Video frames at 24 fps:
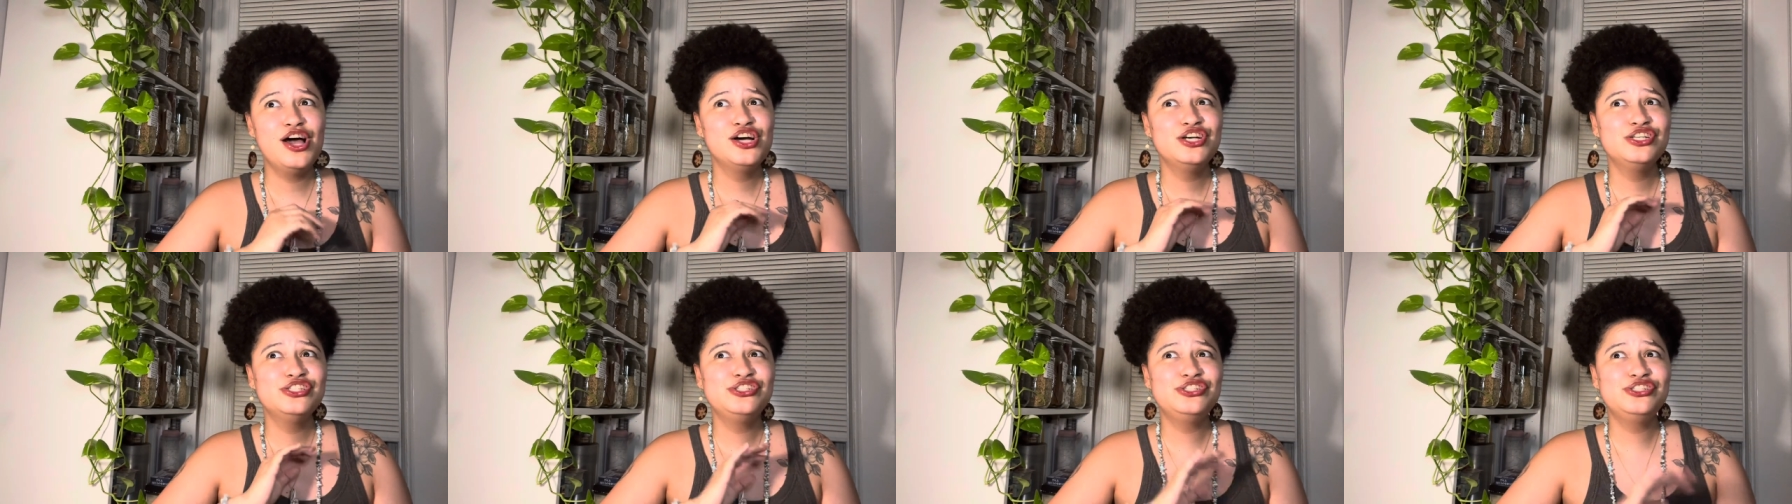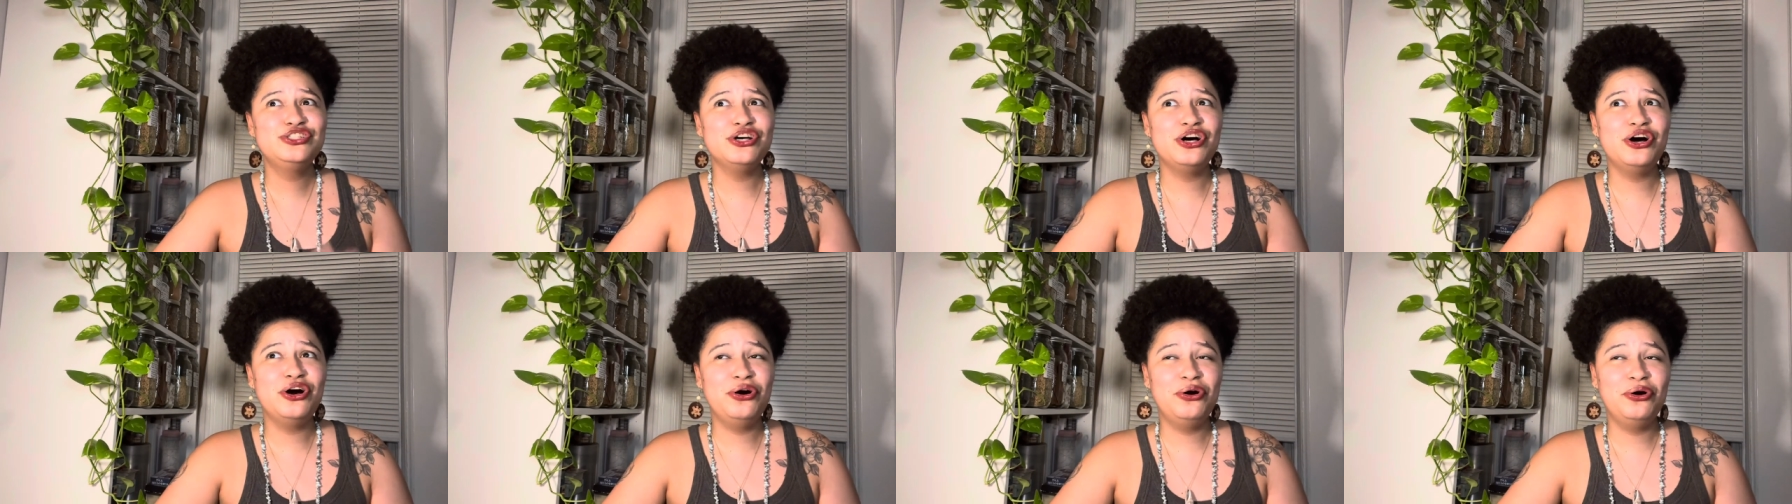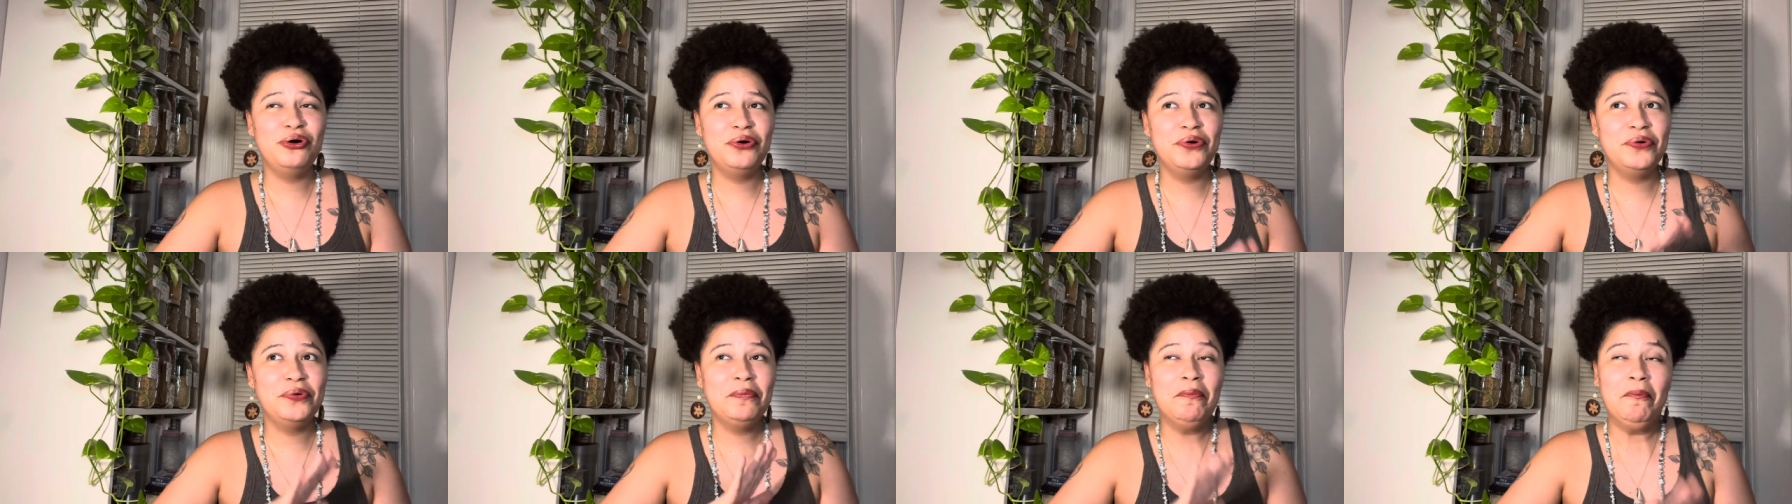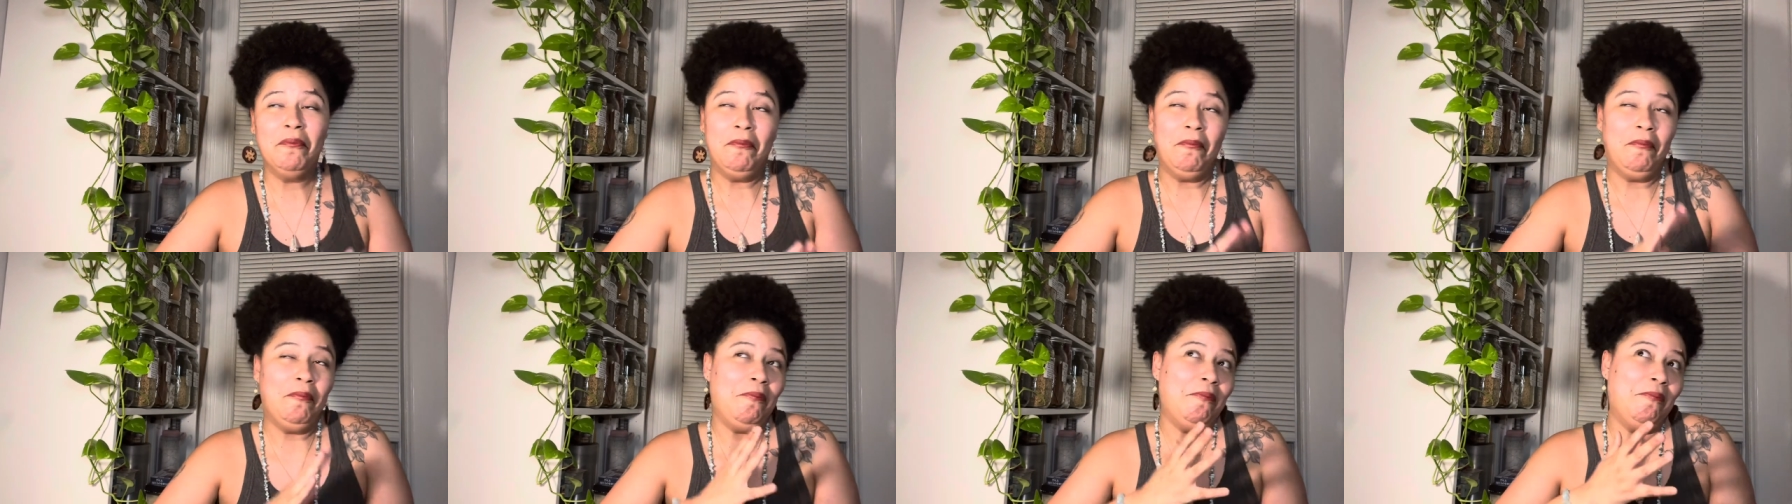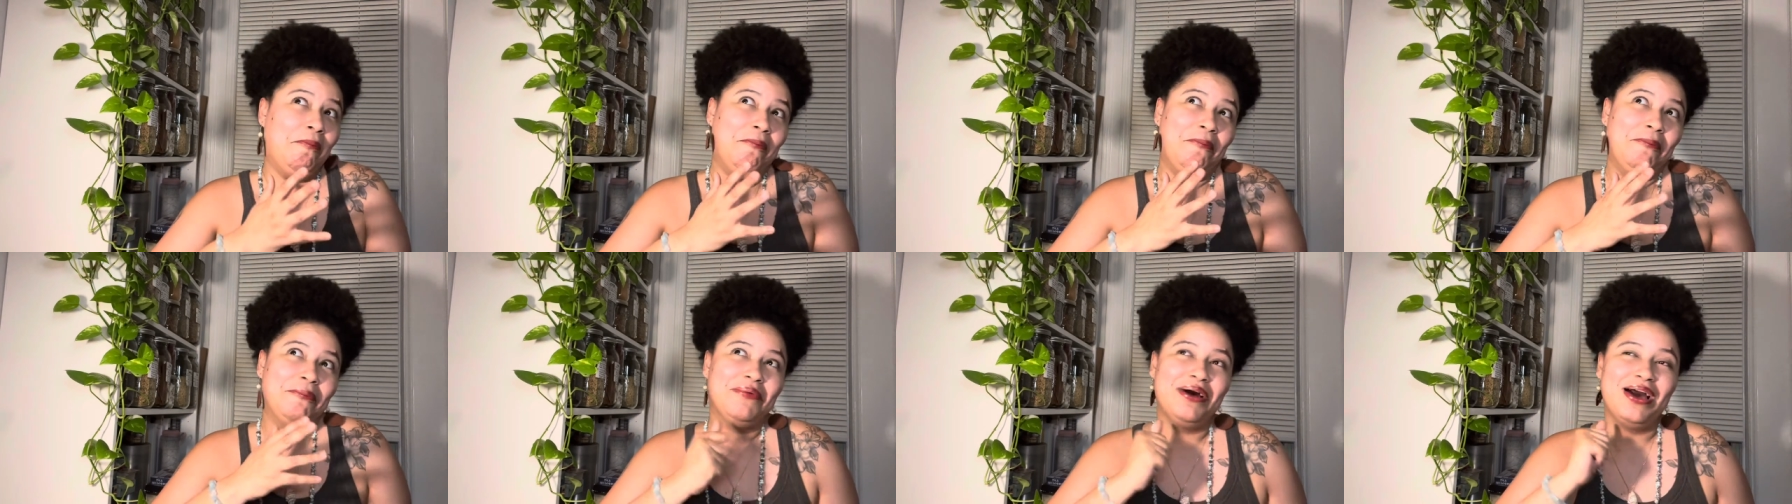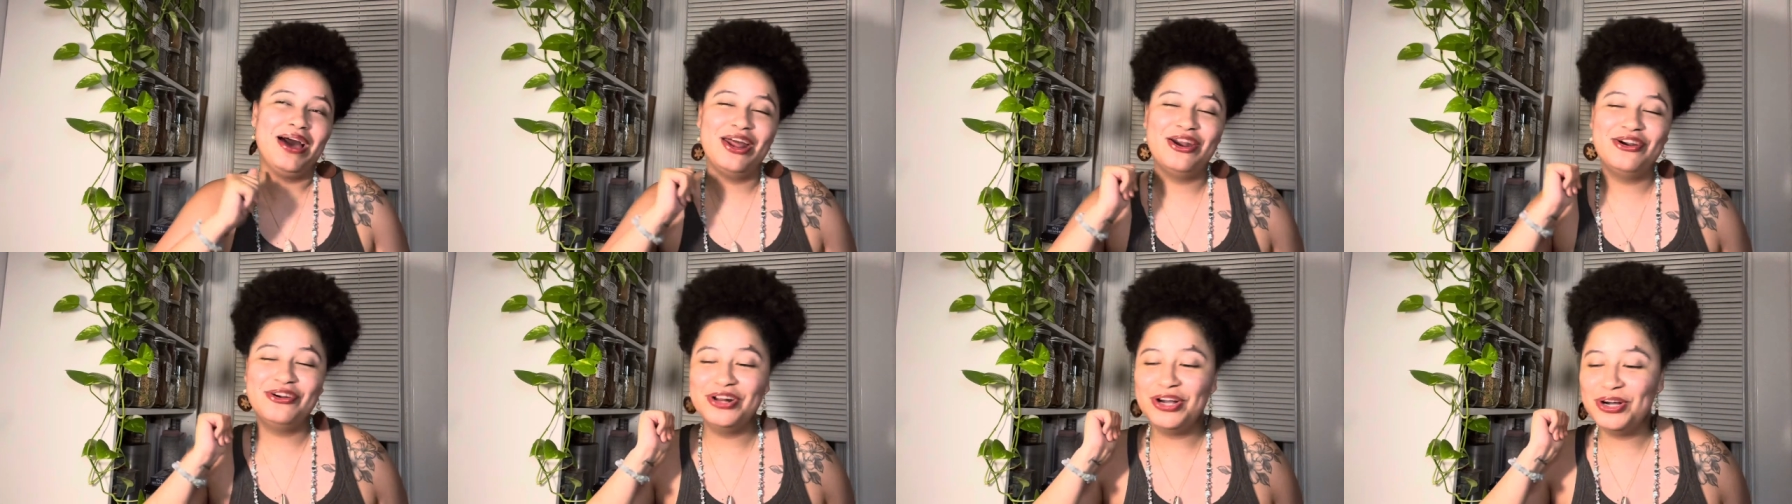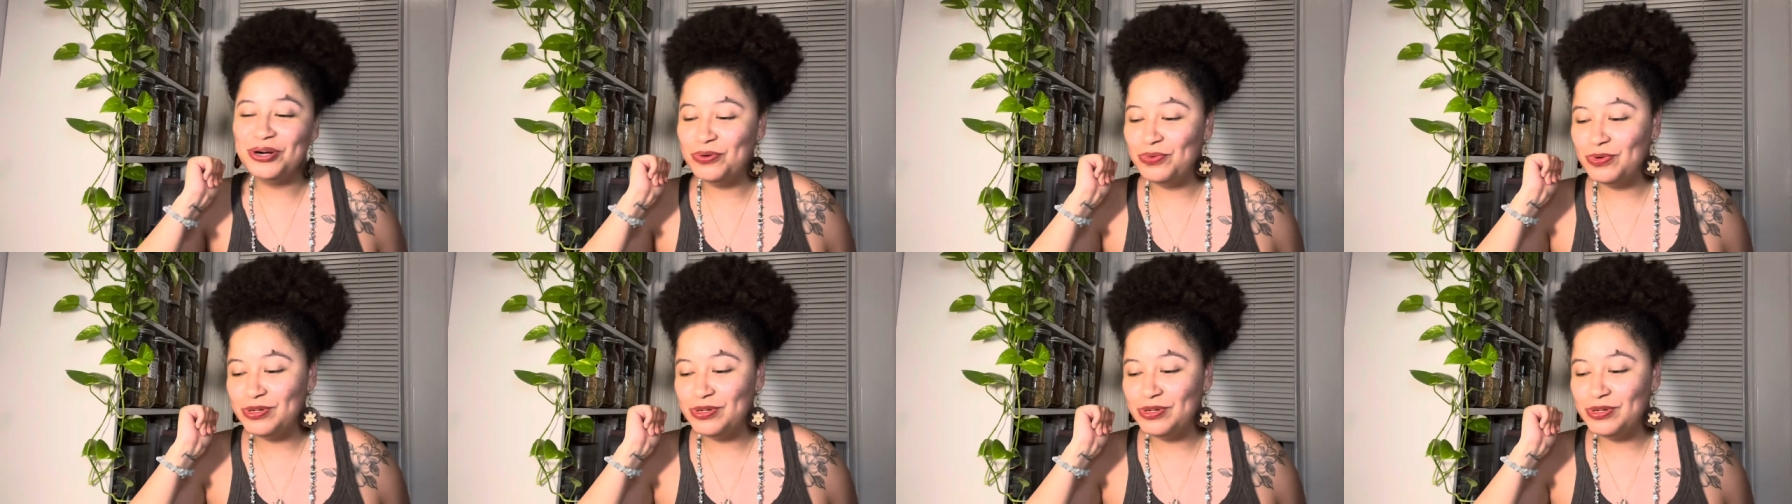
So I don't know.